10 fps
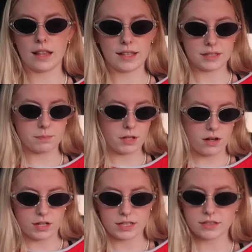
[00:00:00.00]
it, let's be
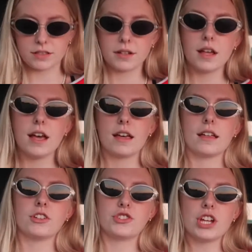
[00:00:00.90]
honest.
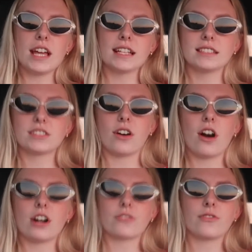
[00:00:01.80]
Jeans
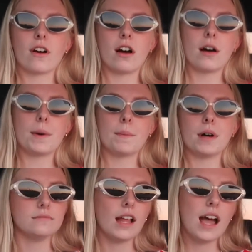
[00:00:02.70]
are from,
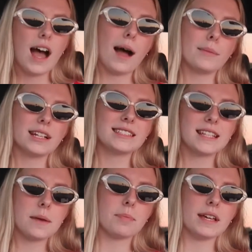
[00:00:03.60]
I'm gonna
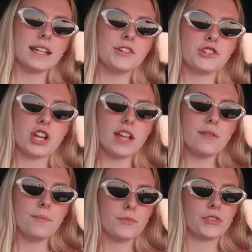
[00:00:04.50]
say
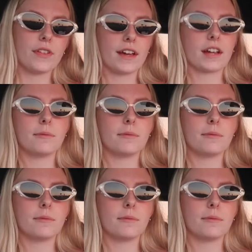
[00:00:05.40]
BBG. So that